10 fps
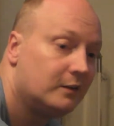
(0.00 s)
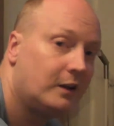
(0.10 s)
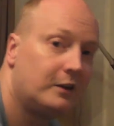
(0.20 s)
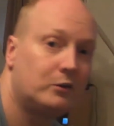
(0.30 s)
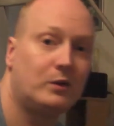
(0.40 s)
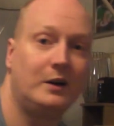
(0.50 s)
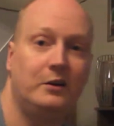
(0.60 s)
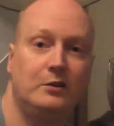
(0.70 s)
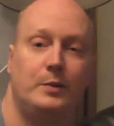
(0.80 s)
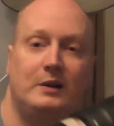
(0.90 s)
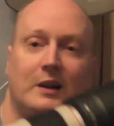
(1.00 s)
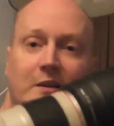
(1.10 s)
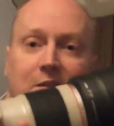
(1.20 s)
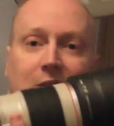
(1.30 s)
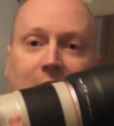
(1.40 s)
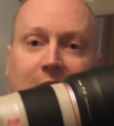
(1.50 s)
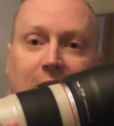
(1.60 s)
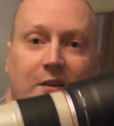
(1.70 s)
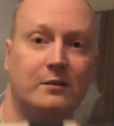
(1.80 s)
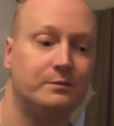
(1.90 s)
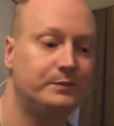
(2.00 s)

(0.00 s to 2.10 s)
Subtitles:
and that's why I use big lenses like this.